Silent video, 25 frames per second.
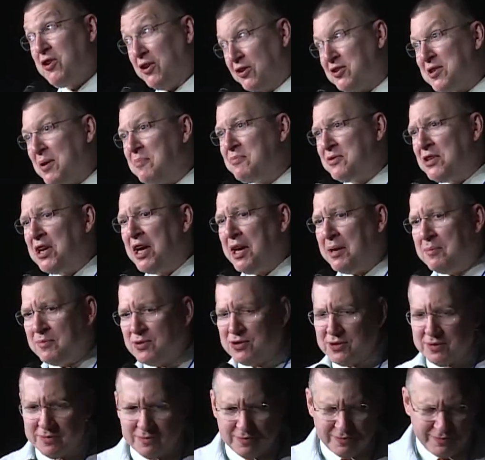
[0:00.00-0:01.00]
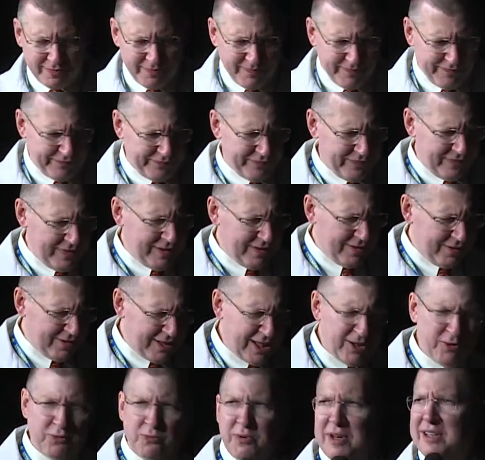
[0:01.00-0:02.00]
sometimes. It's
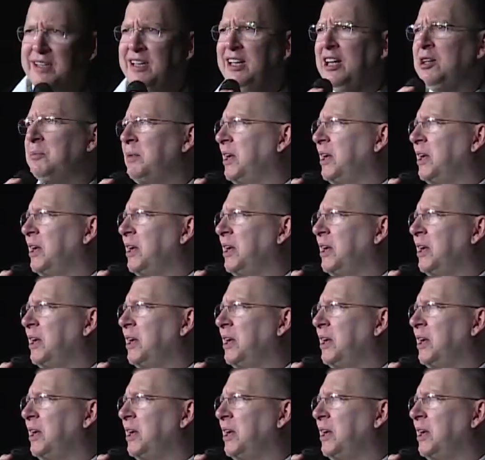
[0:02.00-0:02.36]
like, where the hell am I